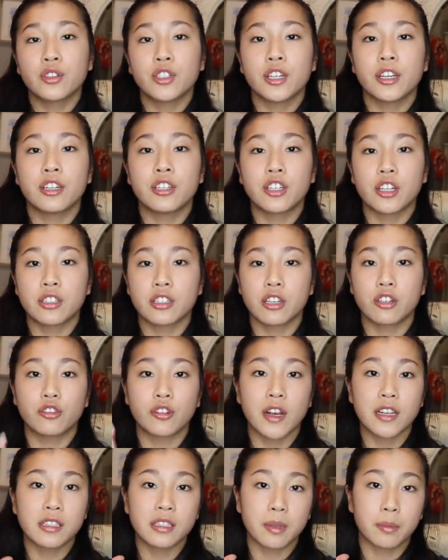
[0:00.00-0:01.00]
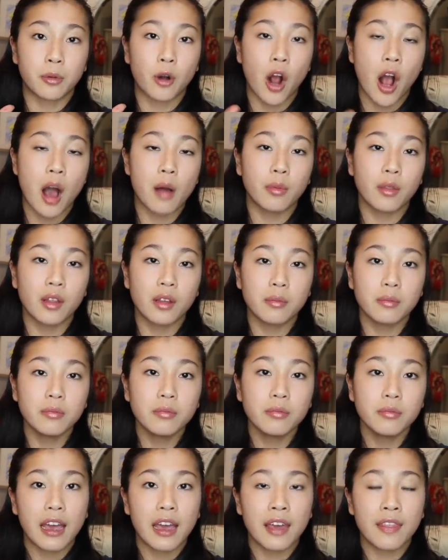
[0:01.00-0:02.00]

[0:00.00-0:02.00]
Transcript: she had just addressed the problem